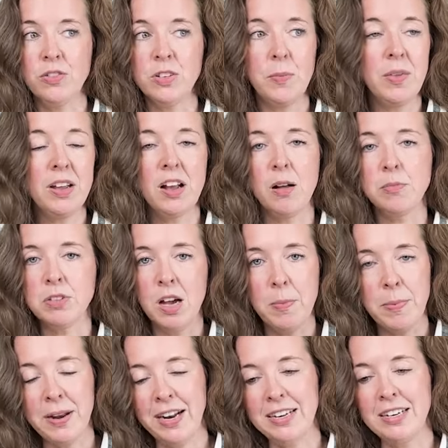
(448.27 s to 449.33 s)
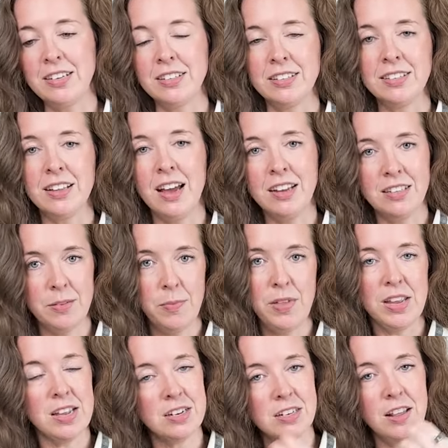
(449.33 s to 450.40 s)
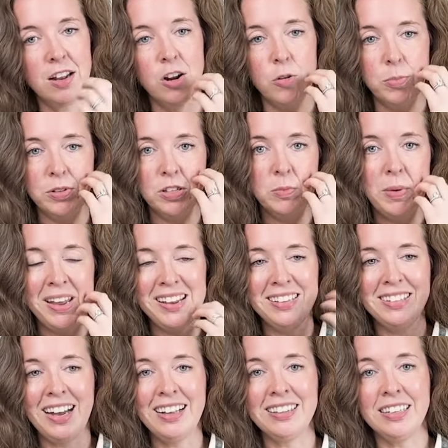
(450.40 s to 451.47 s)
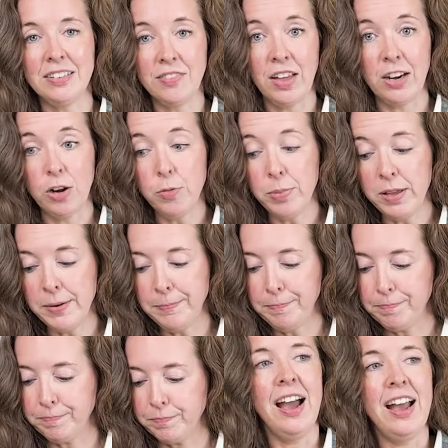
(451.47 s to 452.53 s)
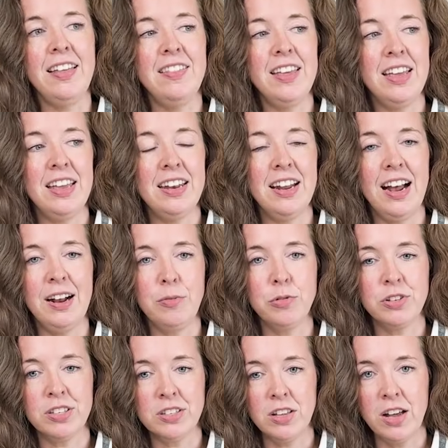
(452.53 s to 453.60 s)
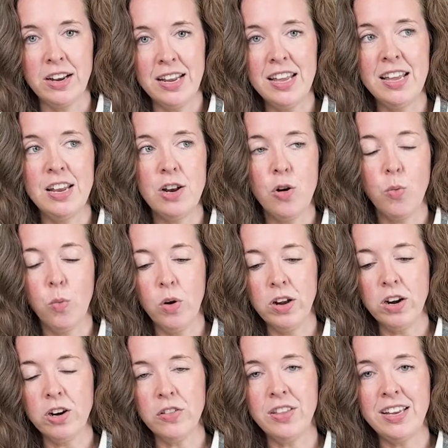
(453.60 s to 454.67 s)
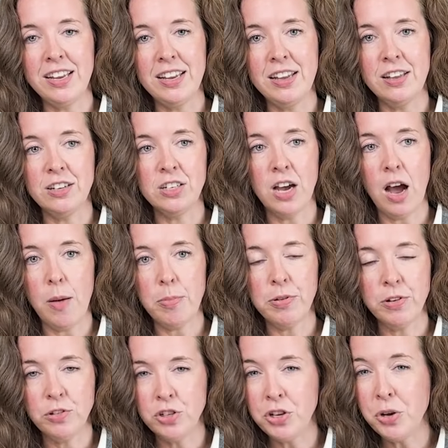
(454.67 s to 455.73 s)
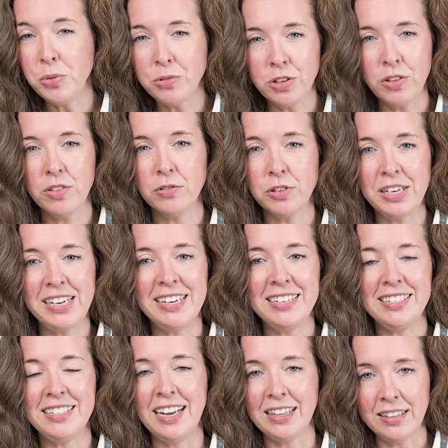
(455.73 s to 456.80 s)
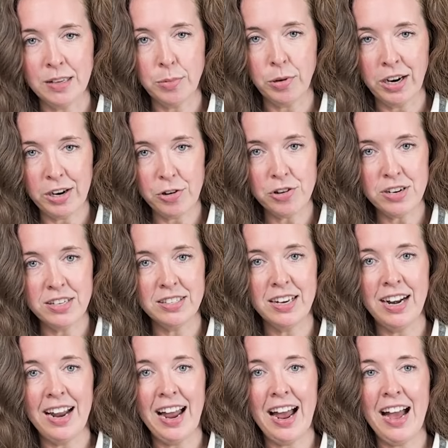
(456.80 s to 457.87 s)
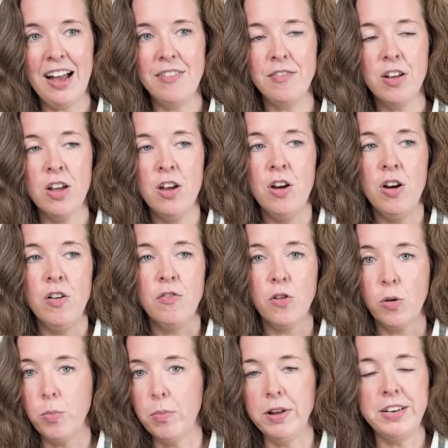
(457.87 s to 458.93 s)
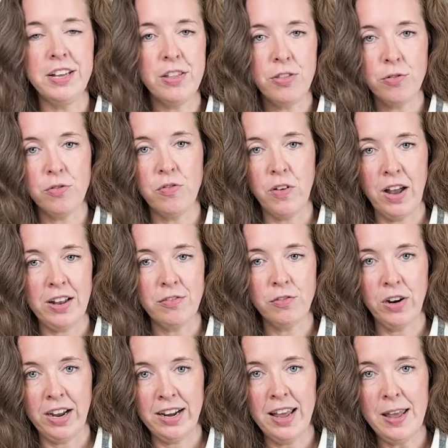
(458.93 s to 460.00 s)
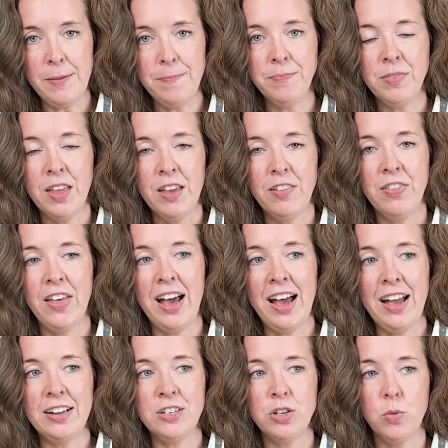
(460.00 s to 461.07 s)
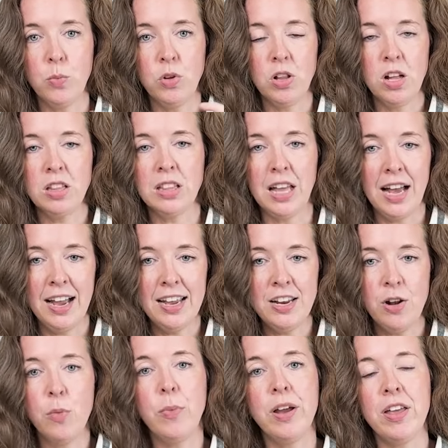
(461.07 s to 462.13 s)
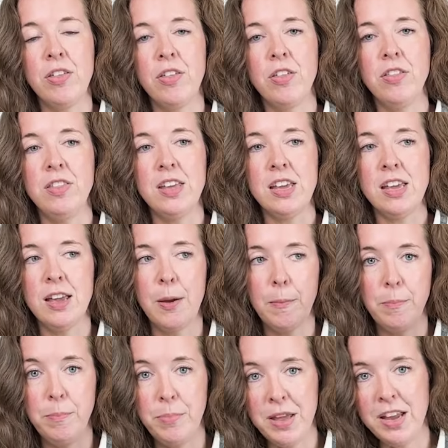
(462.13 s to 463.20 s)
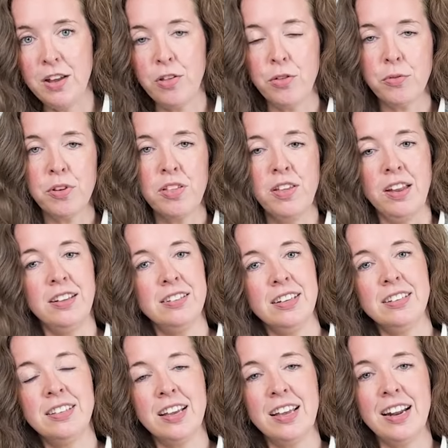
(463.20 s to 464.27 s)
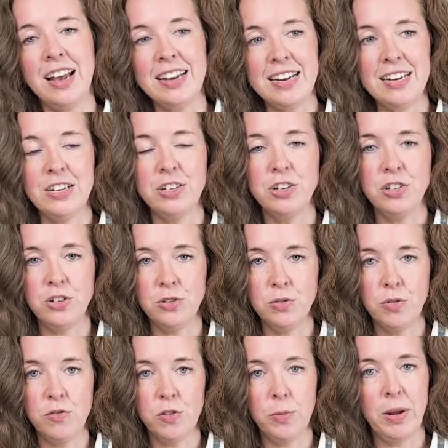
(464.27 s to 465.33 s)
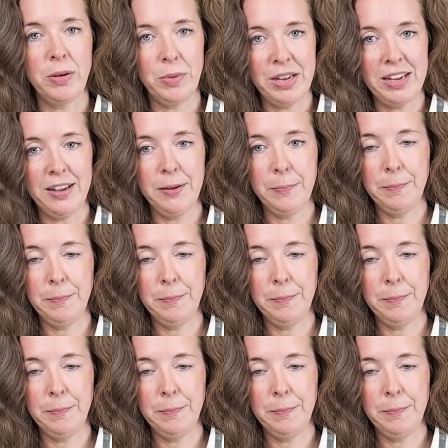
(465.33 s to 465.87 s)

something comes up and I need to slide something into that open space, I leave that open. And then I will slot in what are the top 2 to 3 daily priorities that I have for Monday through Friday that will align with the big 3 things I said I needed to do for my week.